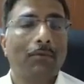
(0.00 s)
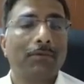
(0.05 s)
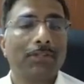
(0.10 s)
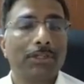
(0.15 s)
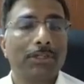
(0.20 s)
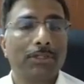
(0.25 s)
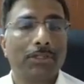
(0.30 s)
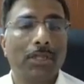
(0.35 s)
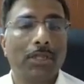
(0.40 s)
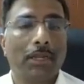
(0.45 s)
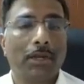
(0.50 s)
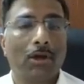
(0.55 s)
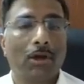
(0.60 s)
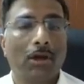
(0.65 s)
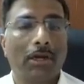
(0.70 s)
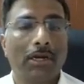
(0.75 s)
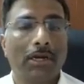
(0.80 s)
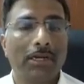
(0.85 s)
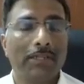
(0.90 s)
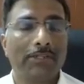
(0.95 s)
which is an
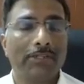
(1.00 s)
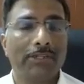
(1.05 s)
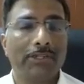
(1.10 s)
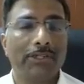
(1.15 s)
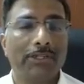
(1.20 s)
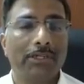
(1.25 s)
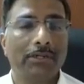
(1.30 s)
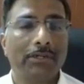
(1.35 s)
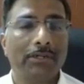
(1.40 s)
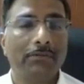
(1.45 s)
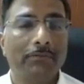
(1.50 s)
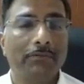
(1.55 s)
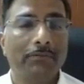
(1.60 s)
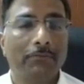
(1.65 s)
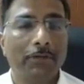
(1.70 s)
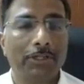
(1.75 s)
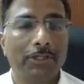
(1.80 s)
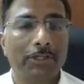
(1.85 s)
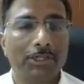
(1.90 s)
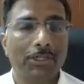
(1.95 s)
organization
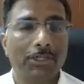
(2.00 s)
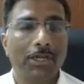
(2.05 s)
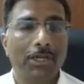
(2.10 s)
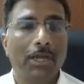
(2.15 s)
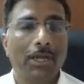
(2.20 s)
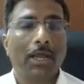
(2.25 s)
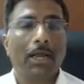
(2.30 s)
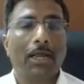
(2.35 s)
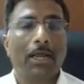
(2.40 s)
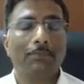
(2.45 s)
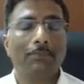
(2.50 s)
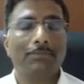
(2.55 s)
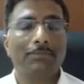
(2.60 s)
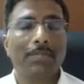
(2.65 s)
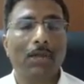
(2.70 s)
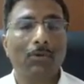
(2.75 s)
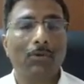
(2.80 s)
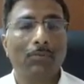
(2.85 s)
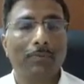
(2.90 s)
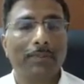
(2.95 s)
which comes
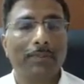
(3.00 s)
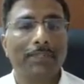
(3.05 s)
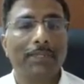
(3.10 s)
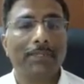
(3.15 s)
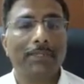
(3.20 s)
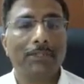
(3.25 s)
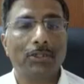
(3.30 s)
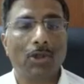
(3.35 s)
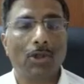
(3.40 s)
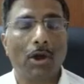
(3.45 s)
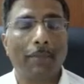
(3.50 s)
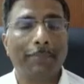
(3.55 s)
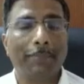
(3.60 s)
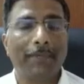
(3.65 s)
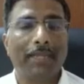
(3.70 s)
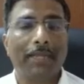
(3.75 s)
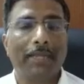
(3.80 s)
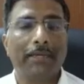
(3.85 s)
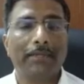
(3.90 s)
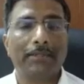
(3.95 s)
out with these top
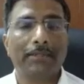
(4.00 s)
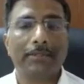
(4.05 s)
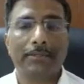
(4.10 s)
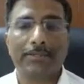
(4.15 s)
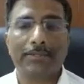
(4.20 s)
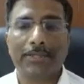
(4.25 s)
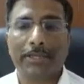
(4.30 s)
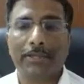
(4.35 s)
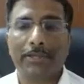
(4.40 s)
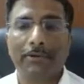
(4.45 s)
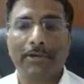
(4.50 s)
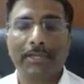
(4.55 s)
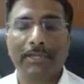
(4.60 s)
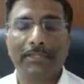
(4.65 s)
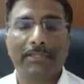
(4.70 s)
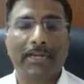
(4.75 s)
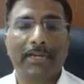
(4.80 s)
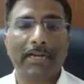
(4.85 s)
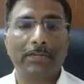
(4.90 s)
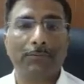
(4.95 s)
10 security
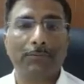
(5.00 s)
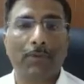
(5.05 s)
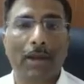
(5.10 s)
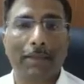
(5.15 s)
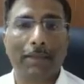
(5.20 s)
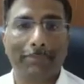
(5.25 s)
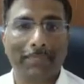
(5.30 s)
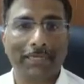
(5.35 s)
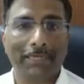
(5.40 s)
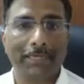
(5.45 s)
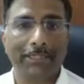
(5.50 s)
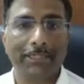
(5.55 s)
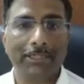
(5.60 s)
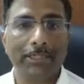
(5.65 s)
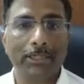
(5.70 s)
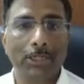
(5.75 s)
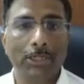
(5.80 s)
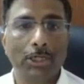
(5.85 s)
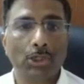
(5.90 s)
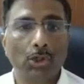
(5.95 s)
threats for
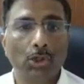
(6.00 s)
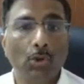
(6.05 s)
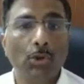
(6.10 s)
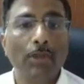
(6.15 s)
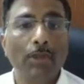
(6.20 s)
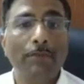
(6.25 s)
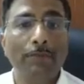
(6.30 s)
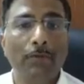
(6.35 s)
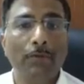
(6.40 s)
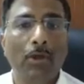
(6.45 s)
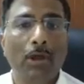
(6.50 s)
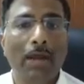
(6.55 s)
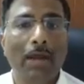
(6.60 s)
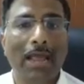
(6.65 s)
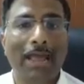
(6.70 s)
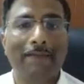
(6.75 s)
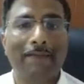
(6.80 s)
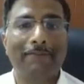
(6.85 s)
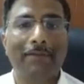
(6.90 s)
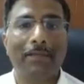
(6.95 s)
applications. So if you are
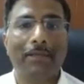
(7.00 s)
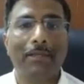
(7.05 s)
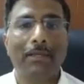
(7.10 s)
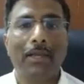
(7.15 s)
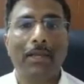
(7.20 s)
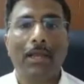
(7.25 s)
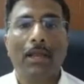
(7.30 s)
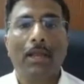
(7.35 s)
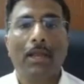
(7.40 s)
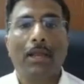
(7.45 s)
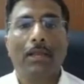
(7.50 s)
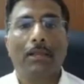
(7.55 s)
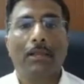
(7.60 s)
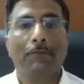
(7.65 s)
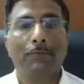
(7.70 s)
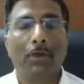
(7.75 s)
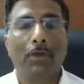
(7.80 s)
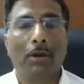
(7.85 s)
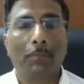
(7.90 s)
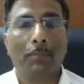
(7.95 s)

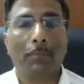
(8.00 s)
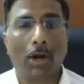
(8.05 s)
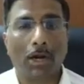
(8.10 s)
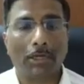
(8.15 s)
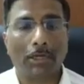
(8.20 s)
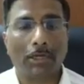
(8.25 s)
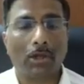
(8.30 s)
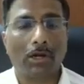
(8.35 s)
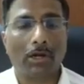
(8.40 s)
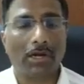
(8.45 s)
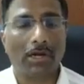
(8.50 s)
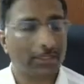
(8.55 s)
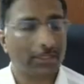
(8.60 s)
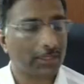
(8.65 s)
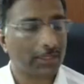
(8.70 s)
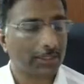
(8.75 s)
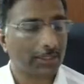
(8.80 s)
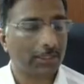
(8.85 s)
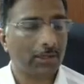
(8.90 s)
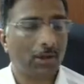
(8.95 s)
a product
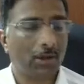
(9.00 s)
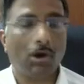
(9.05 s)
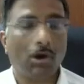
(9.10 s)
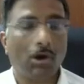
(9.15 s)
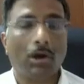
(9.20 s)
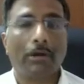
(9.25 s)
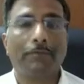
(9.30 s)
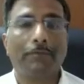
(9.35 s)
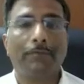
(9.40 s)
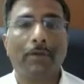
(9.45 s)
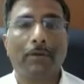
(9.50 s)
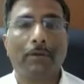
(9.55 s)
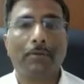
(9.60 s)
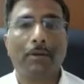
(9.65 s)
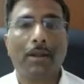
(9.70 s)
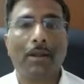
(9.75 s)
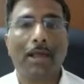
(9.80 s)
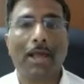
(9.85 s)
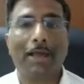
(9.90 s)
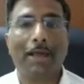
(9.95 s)
organization, or if
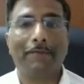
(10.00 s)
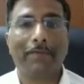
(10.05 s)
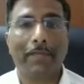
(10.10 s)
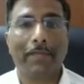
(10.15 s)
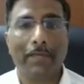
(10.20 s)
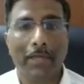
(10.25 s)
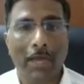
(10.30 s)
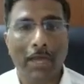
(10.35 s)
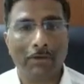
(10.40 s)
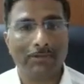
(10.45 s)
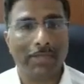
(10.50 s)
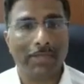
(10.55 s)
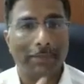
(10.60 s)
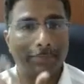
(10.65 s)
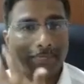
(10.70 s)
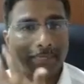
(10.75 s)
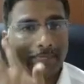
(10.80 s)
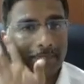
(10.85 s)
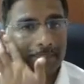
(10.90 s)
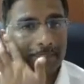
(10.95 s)
you're having in-house
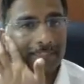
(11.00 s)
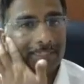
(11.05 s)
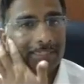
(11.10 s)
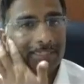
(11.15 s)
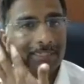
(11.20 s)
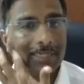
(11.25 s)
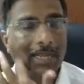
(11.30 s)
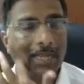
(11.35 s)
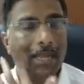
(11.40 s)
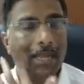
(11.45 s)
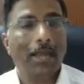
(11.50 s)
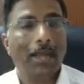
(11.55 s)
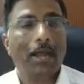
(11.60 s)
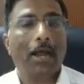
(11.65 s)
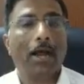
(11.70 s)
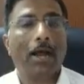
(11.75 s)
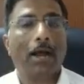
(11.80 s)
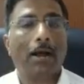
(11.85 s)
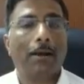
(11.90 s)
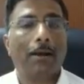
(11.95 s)
applications
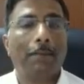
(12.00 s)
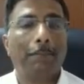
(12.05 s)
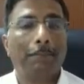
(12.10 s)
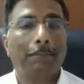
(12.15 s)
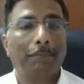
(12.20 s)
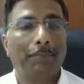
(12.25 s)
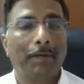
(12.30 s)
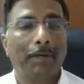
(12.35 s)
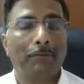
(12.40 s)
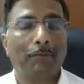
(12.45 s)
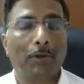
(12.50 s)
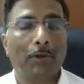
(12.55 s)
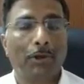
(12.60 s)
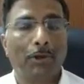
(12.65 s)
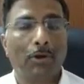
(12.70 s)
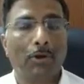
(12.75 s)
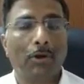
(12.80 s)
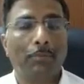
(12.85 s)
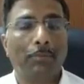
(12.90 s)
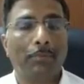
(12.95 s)
built for
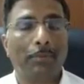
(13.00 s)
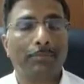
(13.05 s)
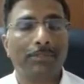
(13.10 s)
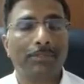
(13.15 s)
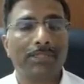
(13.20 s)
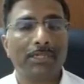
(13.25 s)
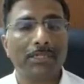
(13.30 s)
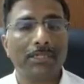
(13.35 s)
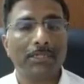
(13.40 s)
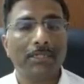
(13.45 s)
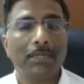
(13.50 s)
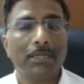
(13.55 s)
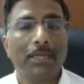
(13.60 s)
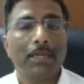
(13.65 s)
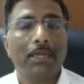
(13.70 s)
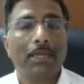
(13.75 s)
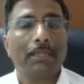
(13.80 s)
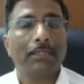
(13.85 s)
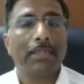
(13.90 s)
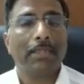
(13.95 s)
your own purposes,
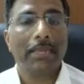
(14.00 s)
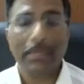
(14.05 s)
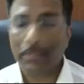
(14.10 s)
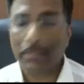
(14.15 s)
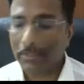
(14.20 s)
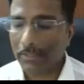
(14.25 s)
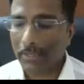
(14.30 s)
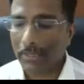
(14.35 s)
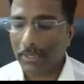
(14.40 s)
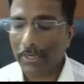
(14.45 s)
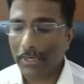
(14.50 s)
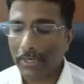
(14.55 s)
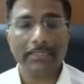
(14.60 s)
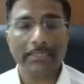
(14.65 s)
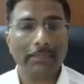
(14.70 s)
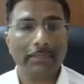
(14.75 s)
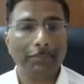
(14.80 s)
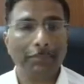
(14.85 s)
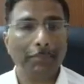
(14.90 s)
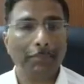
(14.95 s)
then it
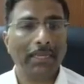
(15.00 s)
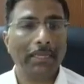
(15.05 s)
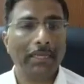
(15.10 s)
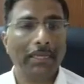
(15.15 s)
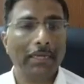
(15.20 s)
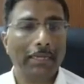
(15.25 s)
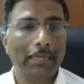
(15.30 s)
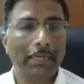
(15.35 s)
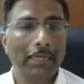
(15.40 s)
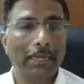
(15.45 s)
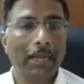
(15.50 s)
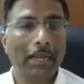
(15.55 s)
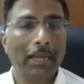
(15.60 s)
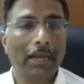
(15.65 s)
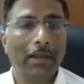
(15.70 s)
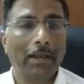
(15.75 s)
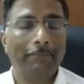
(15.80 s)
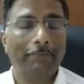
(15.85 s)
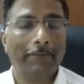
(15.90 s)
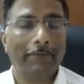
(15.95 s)
is typically
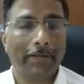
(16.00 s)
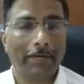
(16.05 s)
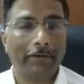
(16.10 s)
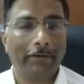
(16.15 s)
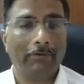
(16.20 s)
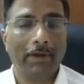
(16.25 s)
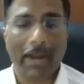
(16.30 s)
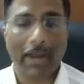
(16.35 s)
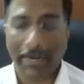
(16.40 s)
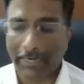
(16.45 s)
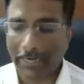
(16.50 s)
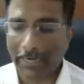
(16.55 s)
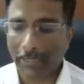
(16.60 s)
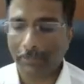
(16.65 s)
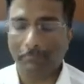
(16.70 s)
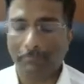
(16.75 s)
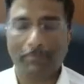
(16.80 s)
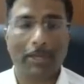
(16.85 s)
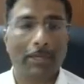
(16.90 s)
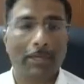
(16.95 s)
a very good
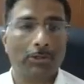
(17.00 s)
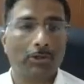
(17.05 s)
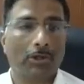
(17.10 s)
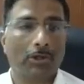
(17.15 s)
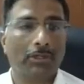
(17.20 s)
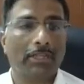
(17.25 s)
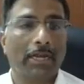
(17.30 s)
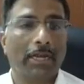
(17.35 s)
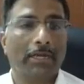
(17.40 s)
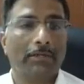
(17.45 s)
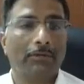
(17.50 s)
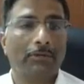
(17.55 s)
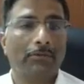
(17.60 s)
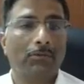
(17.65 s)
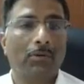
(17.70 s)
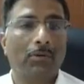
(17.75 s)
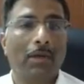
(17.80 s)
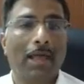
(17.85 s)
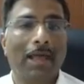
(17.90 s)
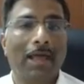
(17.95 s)
idea to make sure that
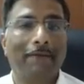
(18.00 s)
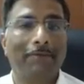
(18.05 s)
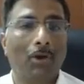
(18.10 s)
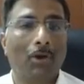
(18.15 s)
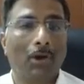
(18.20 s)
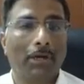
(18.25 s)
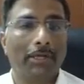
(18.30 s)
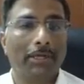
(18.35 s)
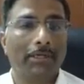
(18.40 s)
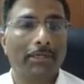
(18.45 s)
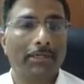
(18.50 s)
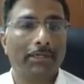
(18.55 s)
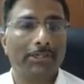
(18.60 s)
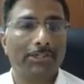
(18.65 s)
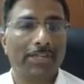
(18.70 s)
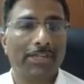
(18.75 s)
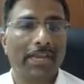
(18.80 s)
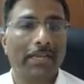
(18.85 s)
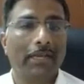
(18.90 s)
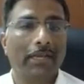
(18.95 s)
you have an auditor
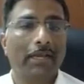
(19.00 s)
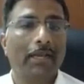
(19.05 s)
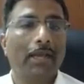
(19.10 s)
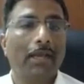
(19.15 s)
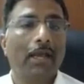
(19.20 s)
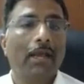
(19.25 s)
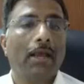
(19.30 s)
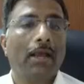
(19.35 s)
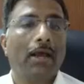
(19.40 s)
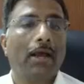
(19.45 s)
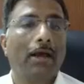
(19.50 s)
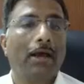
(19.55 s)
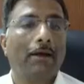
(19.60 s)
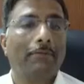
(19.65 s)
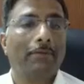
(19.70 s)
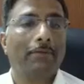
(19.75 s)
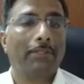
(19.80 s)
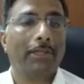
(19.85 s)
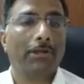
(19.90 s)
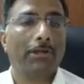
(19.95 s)
check
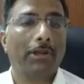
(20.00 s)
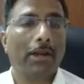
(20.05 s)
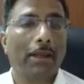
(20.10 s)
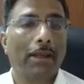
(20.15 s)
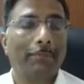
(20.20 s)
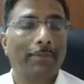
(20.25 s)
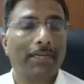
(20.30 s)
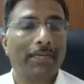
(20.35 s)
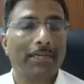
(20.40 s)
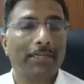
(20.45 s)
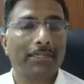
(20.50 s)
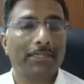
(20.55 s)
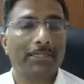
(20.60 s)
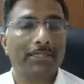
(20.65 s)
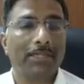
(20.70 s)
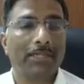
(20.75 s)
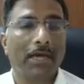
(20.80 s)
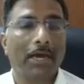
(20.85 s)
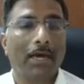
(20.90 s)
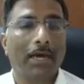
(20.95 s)
whether your
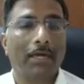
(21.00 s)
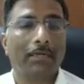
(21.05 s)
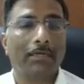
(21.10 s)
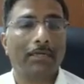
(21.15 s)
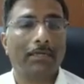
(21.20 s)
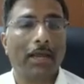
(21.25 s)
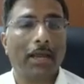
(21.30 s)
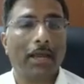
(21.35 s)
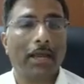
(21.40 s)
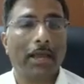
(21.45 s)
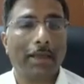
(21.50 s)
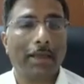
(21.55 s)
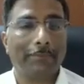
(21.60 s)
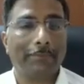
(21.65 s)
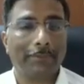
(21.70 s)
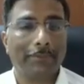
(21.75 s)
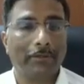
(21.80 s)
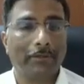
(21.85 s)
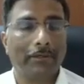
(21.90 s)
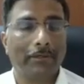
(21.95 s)
applications are
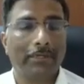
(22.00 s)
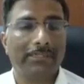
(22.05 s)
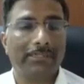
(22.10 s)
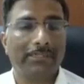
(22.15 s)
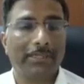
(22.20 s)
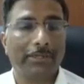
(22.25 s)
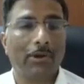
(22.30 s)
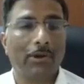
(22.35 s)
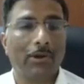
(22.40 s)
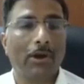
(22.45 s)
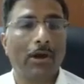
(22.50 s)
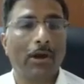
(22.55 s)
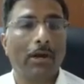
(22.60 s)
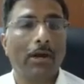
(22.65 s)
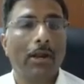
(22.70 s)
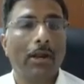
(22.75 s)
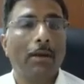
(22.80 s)
absolutely secure,